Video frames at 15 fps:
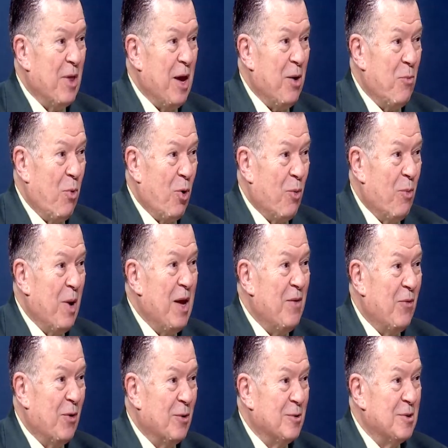they were
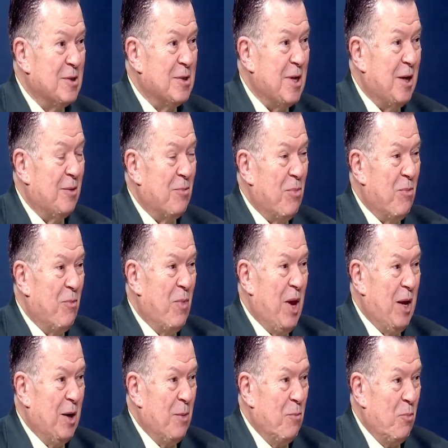weavers and
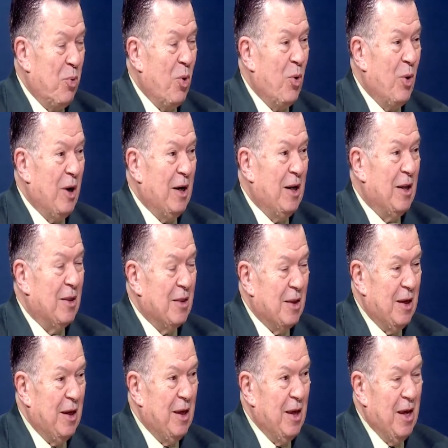employed in
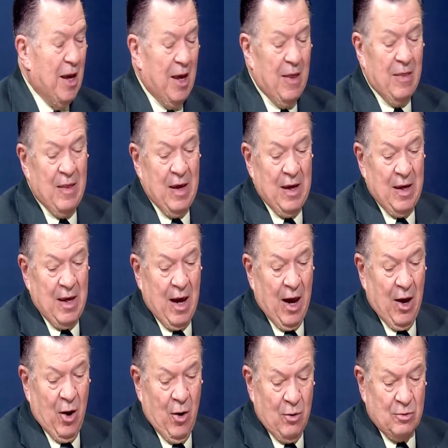the
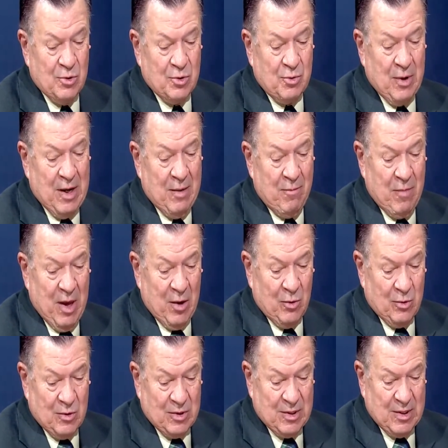hosiery
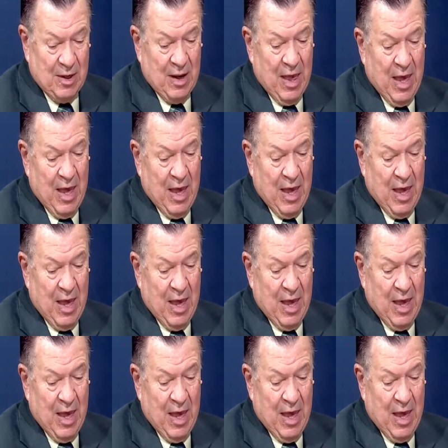mills.